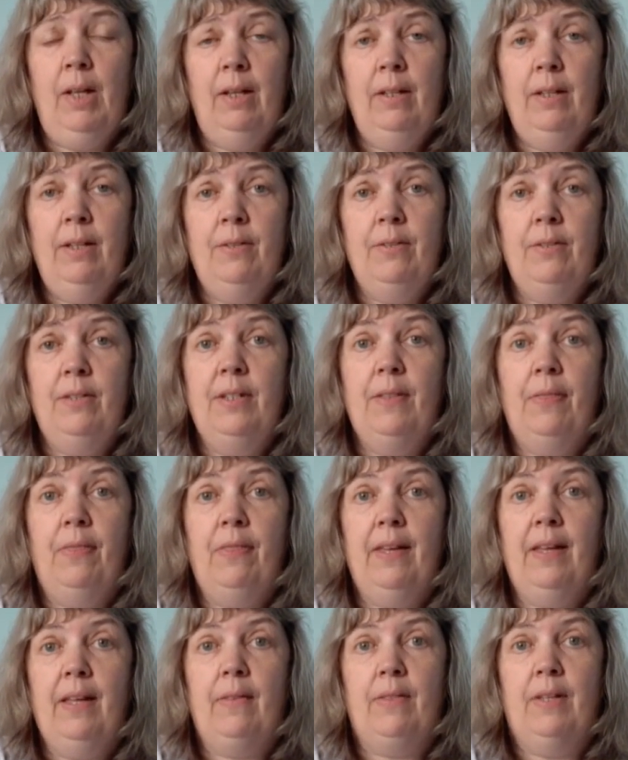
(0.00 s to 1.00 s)
You'd
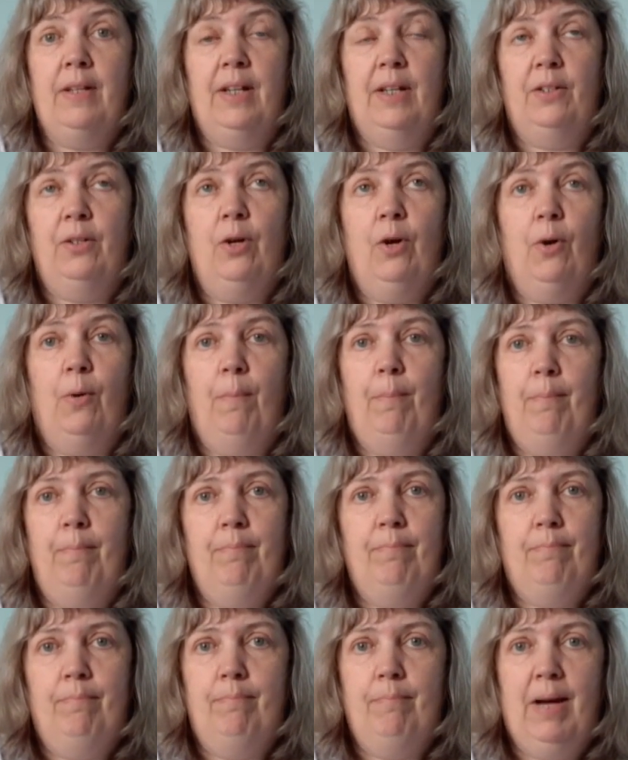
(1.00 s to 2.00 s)
think that I'd got
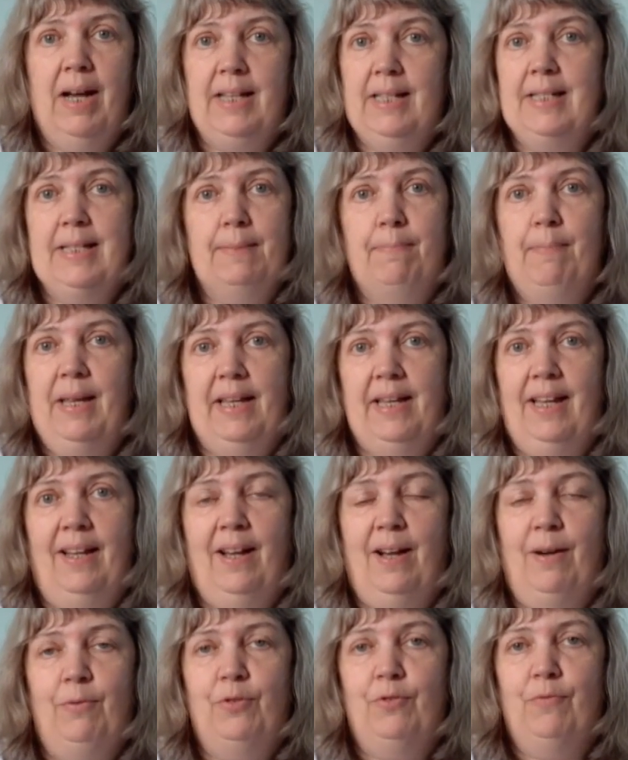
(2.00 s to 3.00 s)
mice making
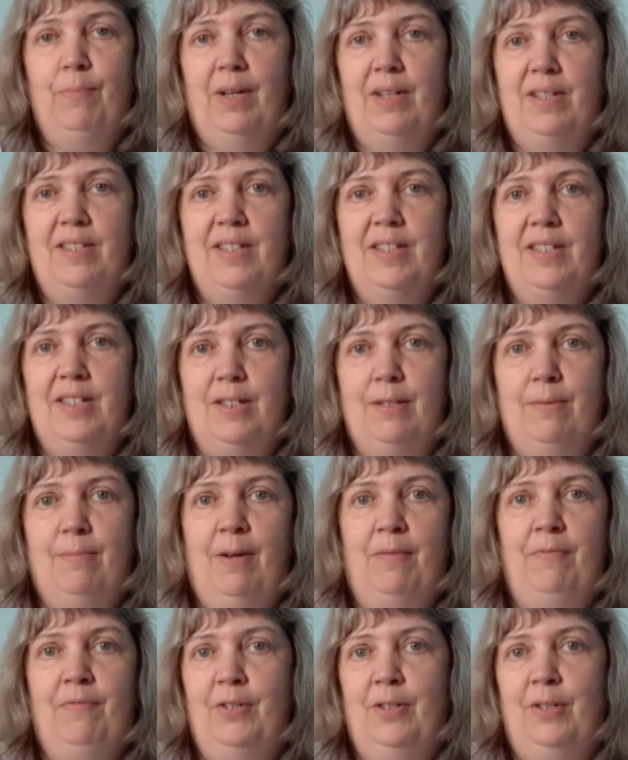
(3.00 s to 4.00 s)
out of my system
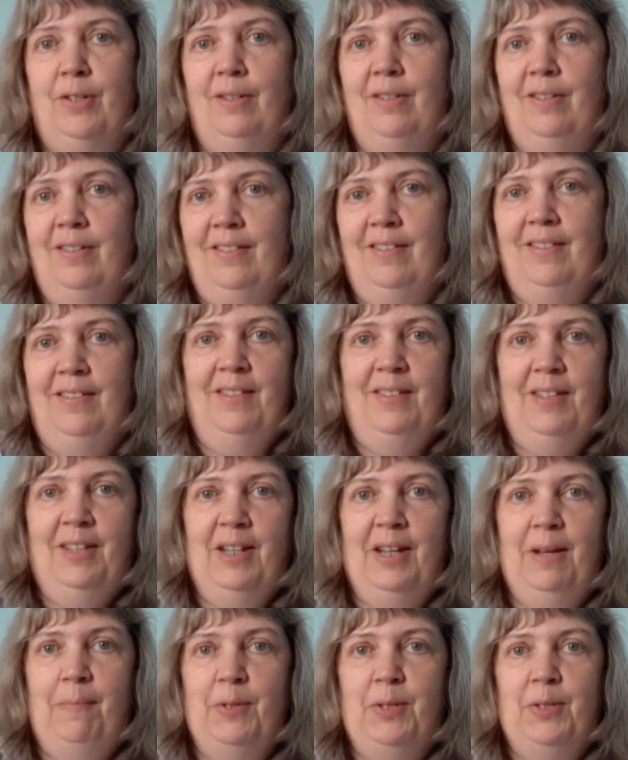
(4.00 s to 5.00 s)
after
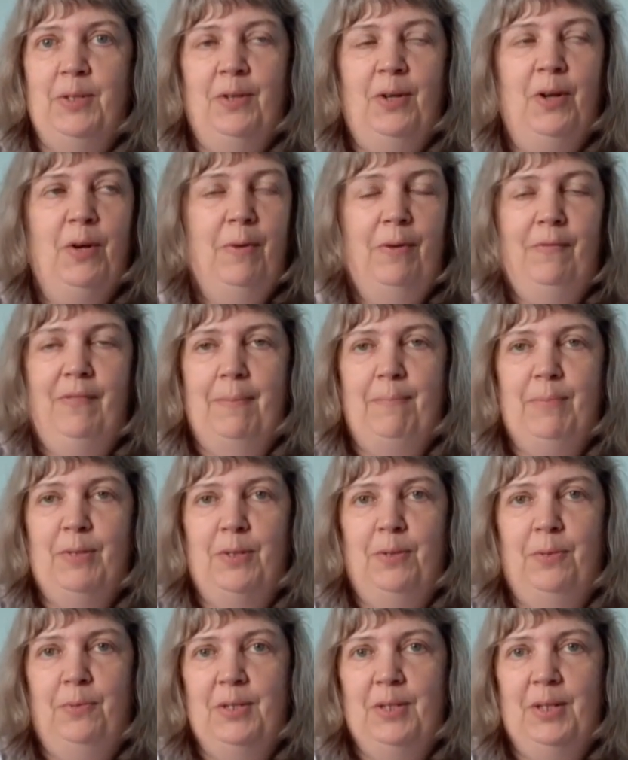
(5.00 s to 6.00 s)
a couple of
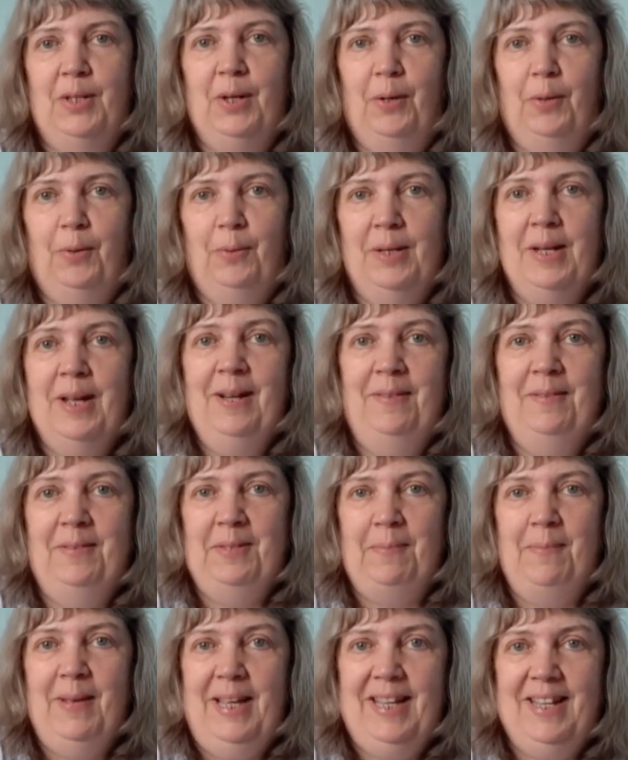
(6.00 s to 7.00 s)
episodes ago when I
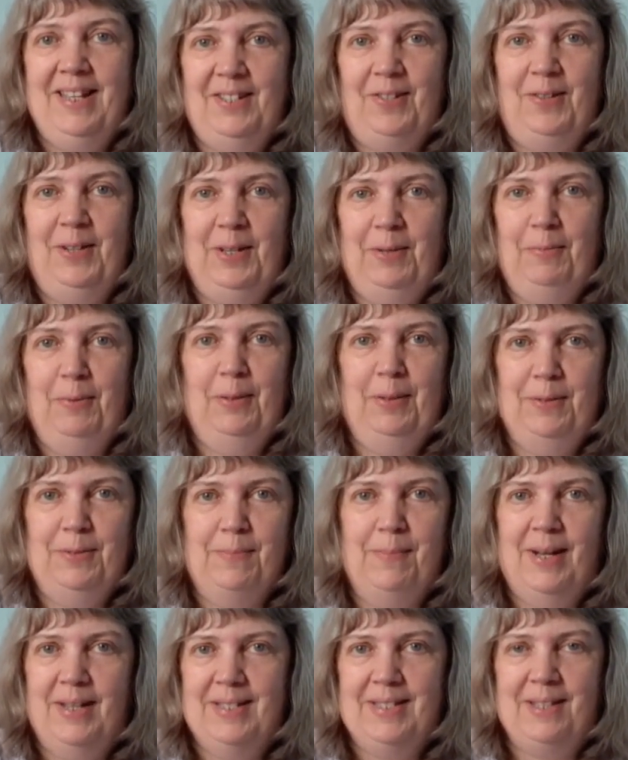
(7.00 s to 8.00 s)
was showing you all those
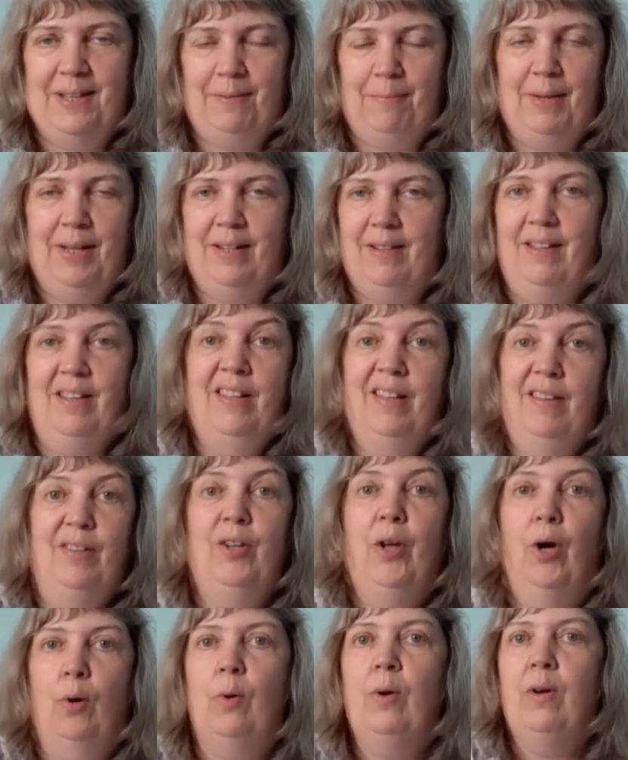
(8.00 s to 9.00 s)
mice that I made.
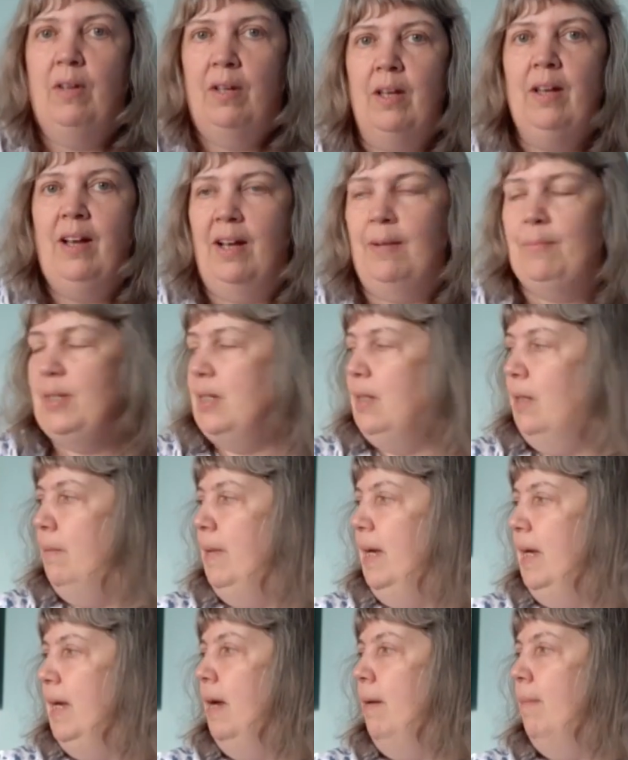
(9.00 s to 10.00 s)
No, I'm still
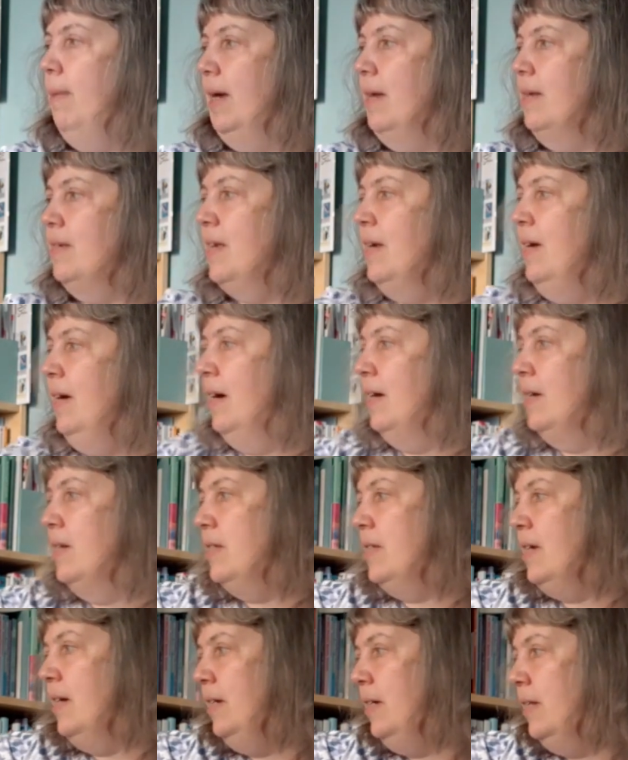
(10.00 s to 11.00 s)
making mice. I
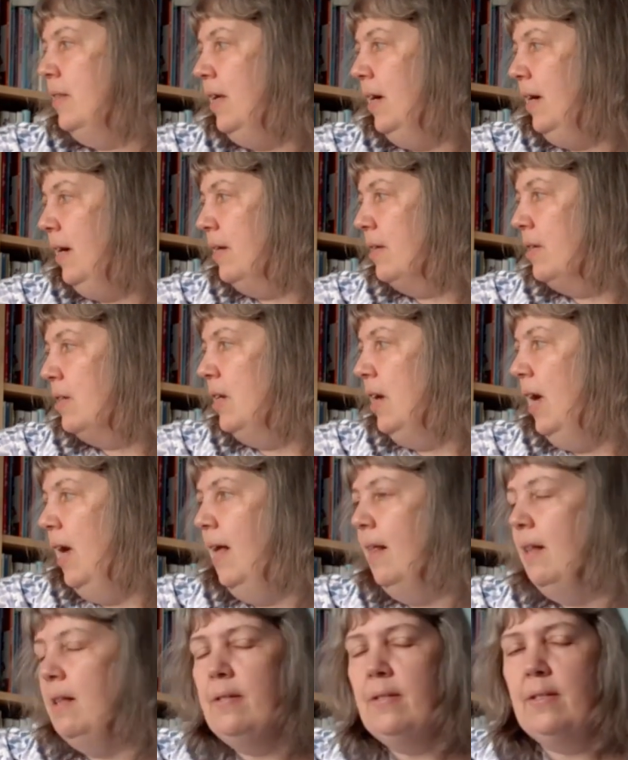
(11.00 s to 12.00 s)
decided that
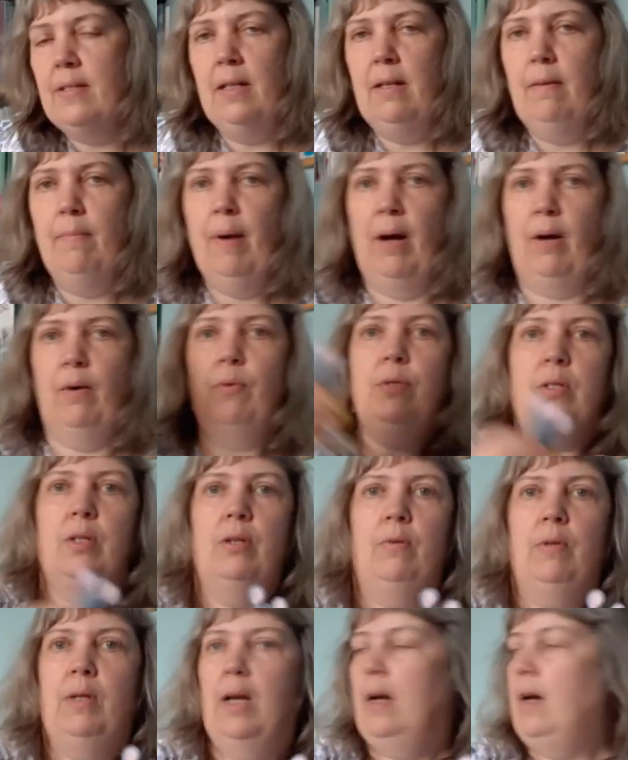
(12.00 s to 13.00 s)
LC mouse,
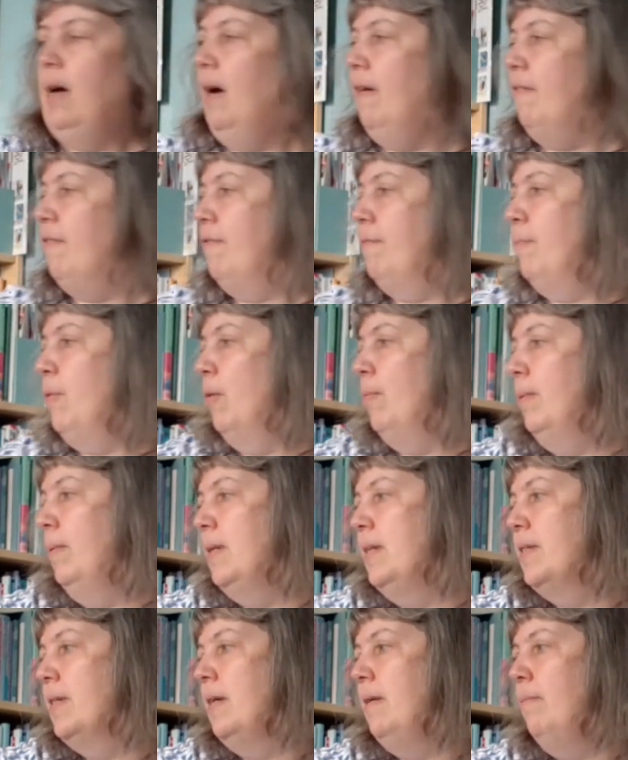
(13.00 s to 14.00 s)
who you have
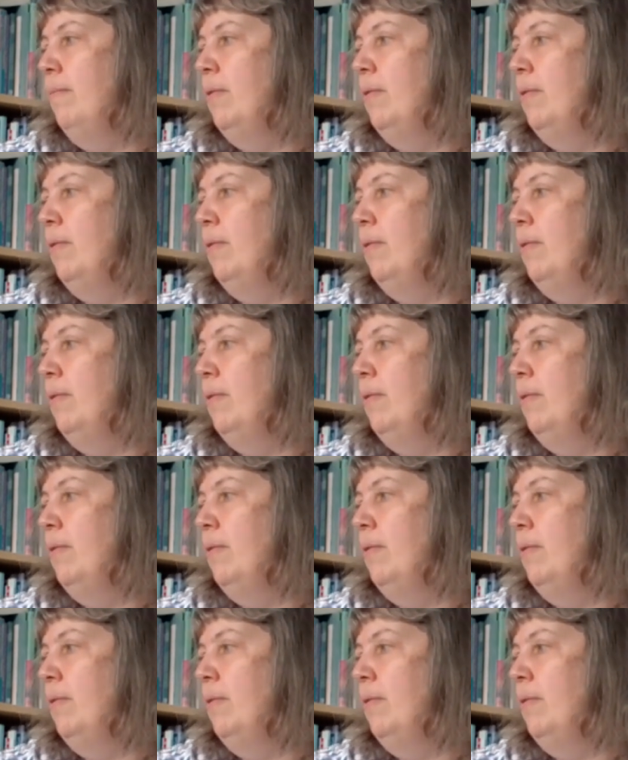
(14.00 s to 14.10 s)
probably seen